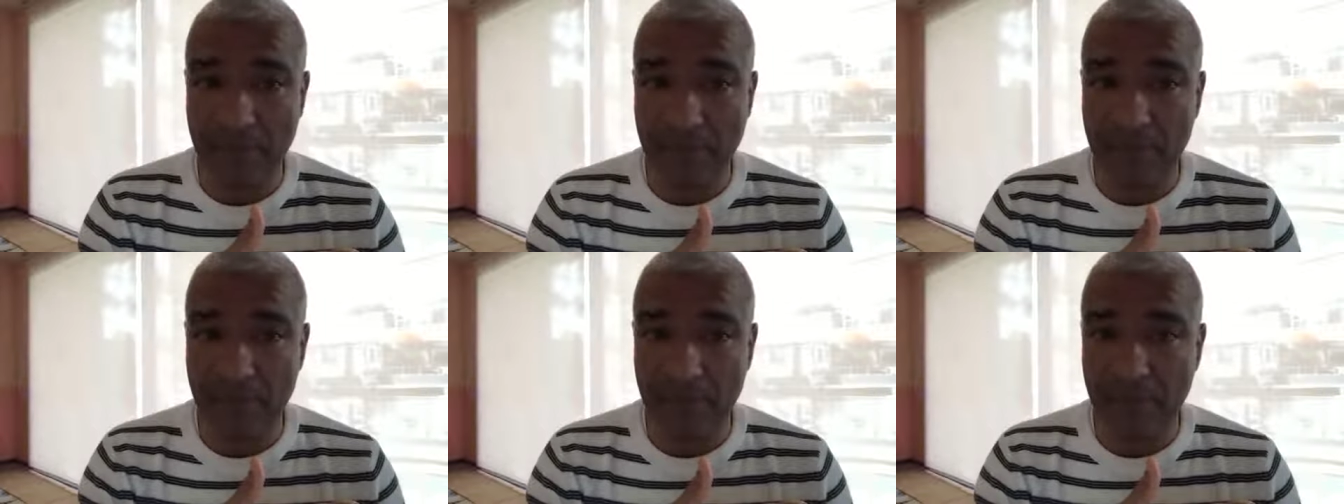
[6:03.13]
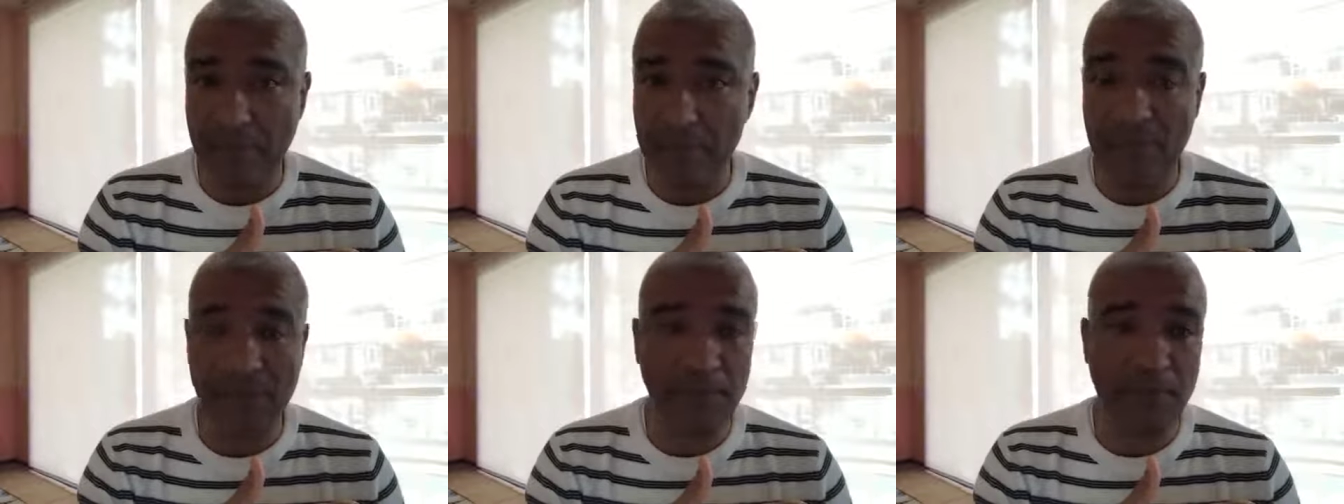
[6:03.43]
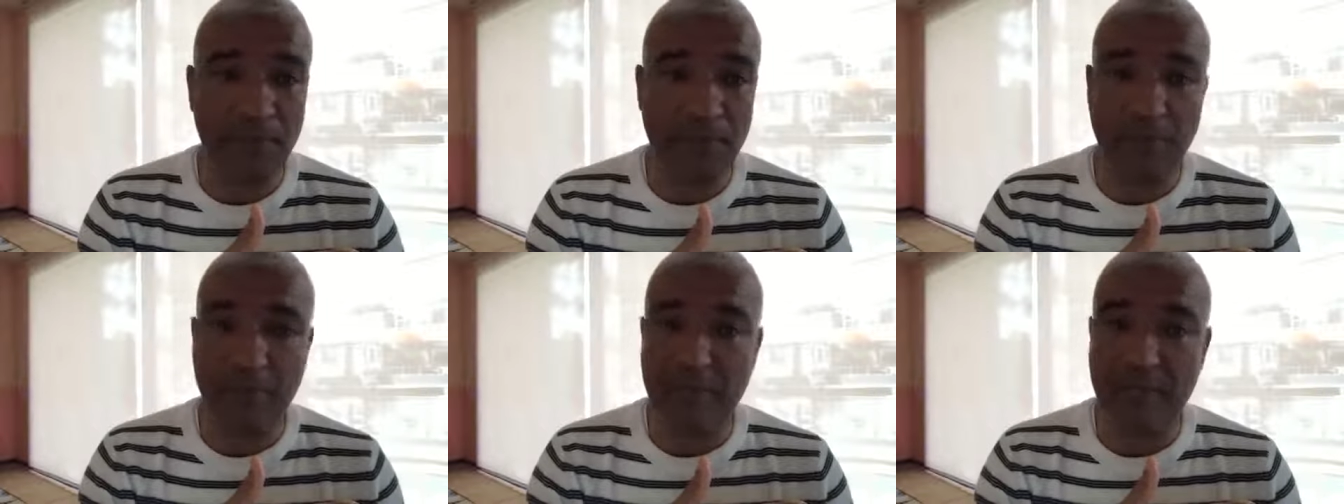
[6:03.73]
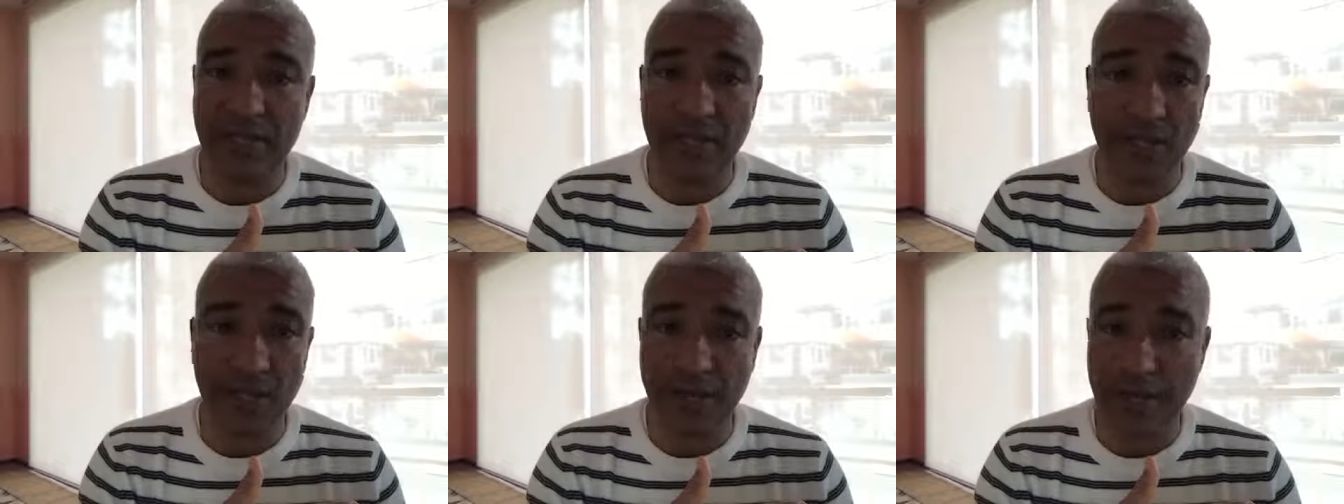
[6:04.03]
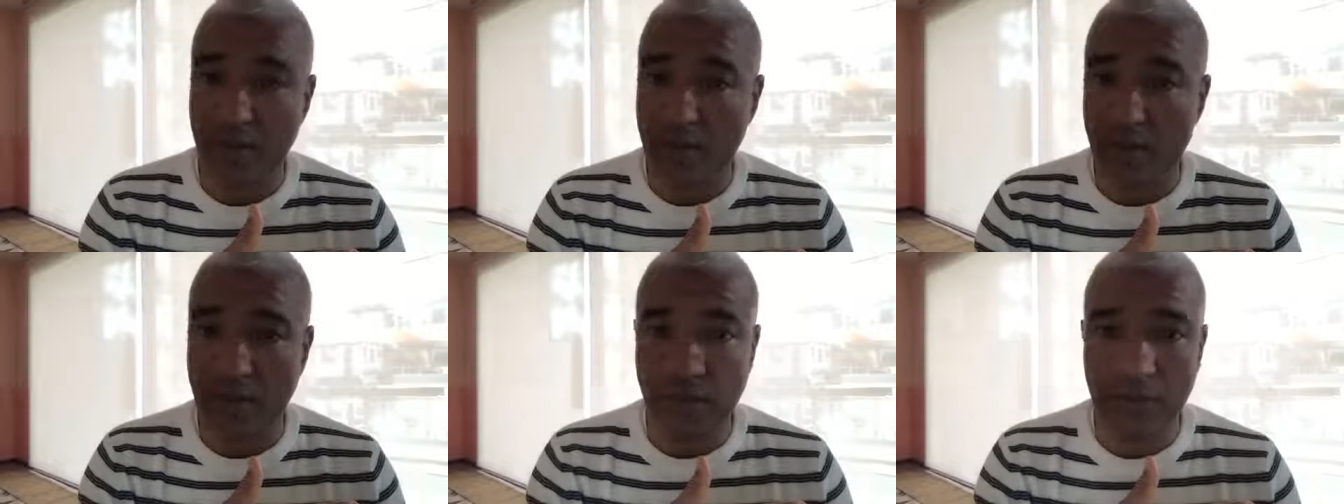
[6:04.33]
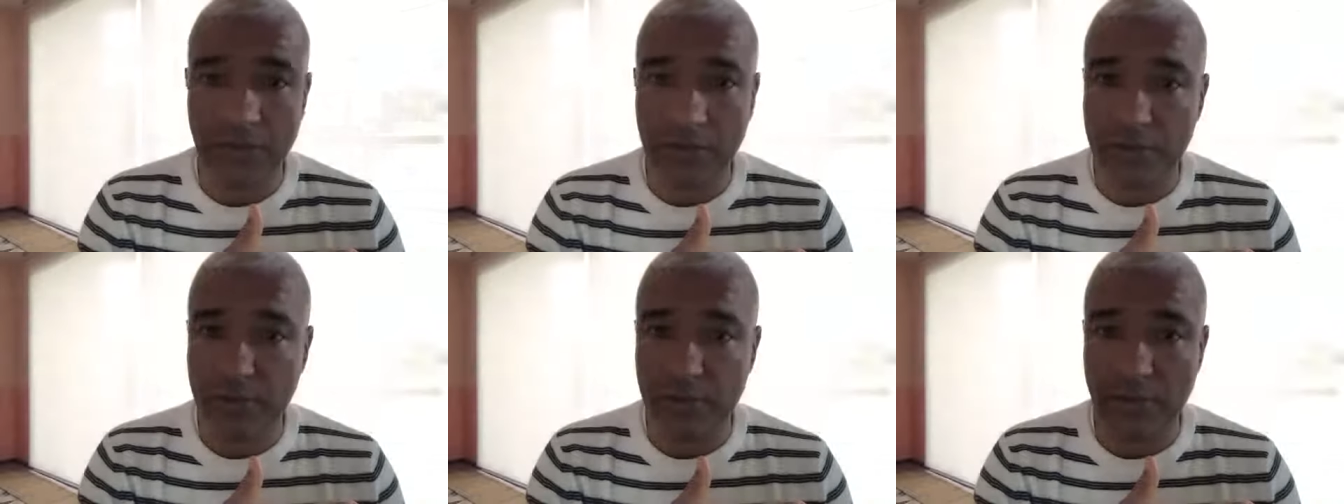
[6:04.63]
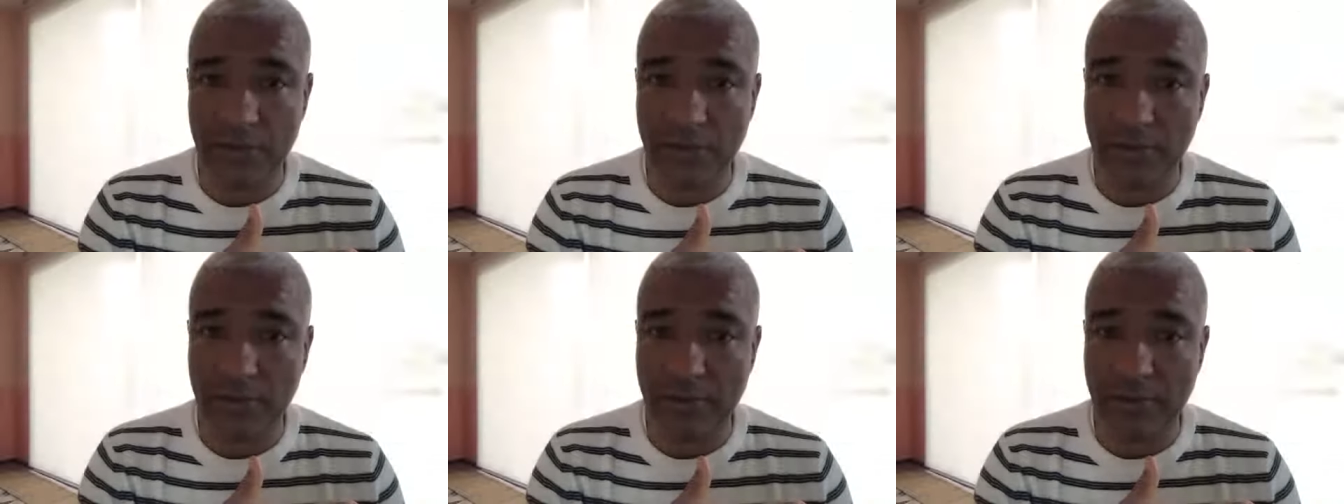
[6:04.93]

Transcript: this is people that you don't want to to